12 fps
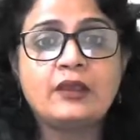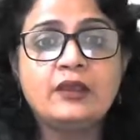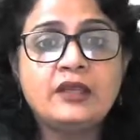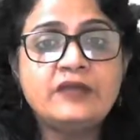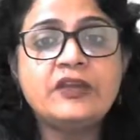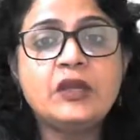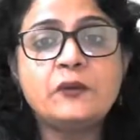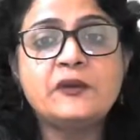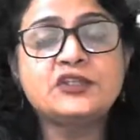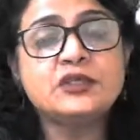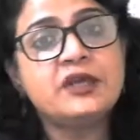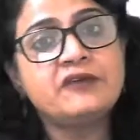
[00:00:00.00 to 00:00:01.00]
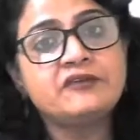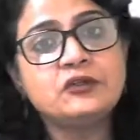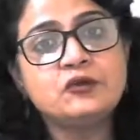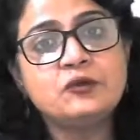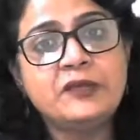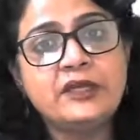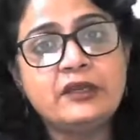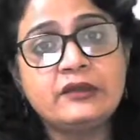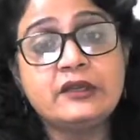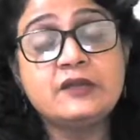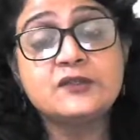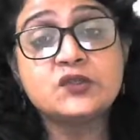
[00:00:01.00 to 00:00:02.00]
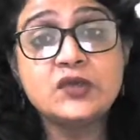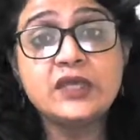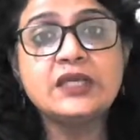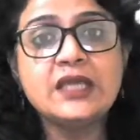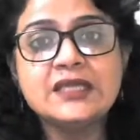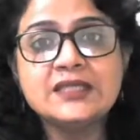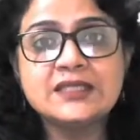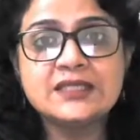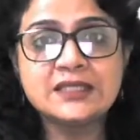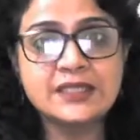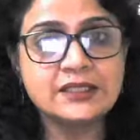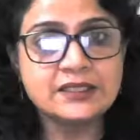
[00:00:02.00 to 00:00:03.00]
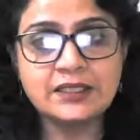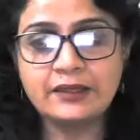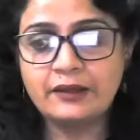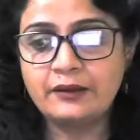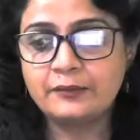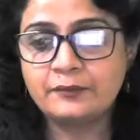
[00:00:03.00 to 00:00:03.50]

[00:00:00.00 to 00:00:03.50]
Leaving a question after too many attempts, read instantly.